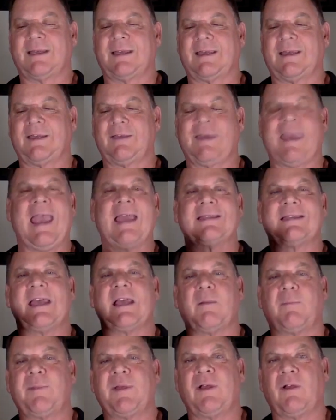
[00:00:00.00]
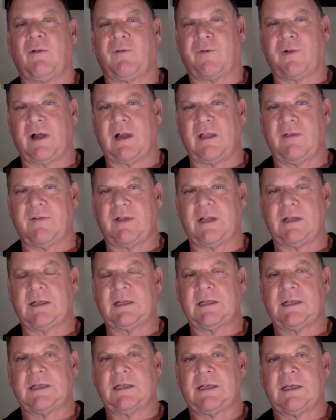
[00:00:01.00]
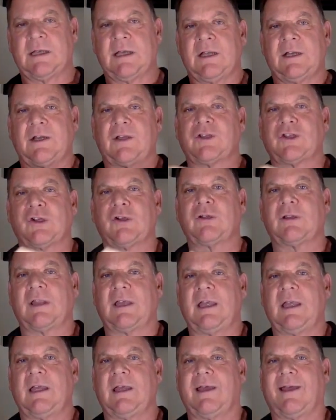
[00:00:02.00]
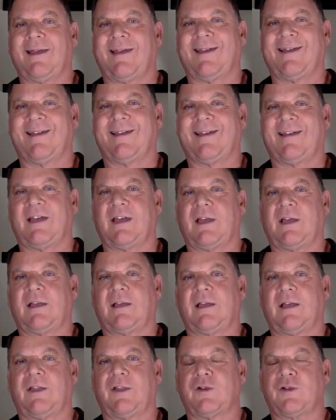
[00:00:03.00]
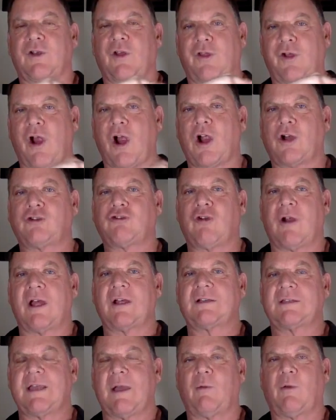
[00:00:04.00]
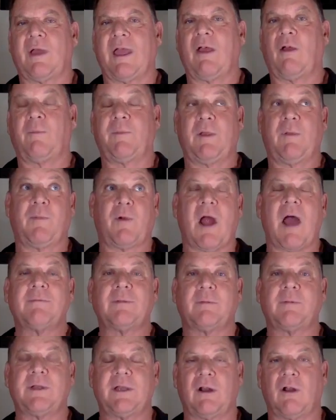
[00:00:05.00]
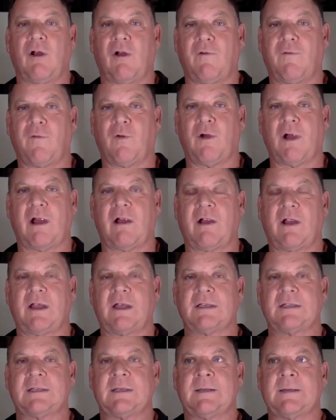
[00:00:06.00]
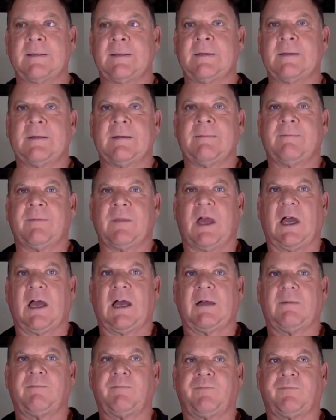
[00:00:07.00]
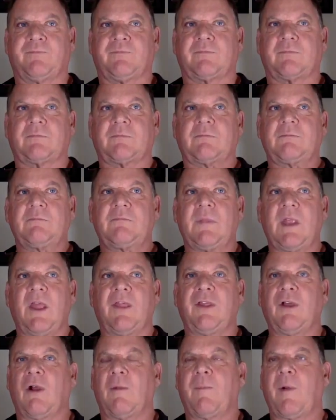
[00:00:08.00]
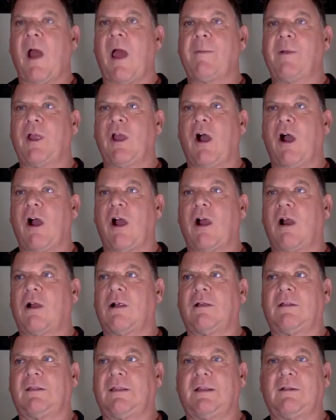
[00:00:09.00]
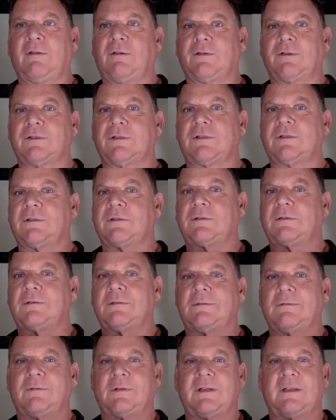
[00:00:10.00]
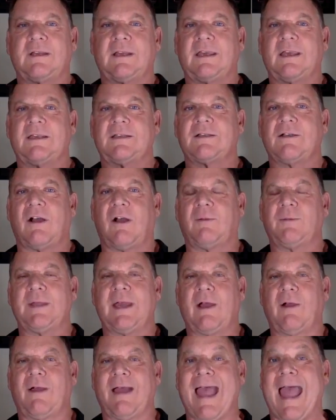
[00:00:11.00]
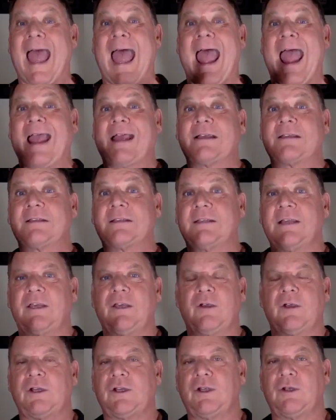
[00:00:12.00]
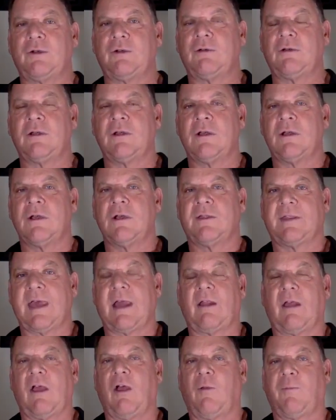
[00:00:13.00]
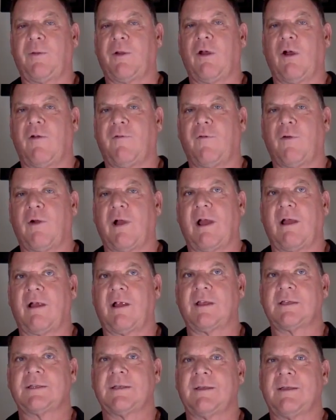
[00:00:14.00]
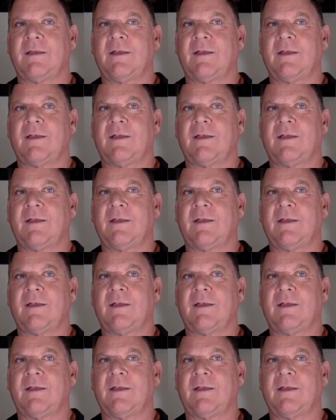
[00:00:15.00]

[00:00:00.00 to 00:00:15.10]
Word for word: you can't take a pill for any of it. Now certainly there are drugs that will help you probably in all four areas. There probably are little, what do the kids call them now, hacks that you can do that'll help in all four areas.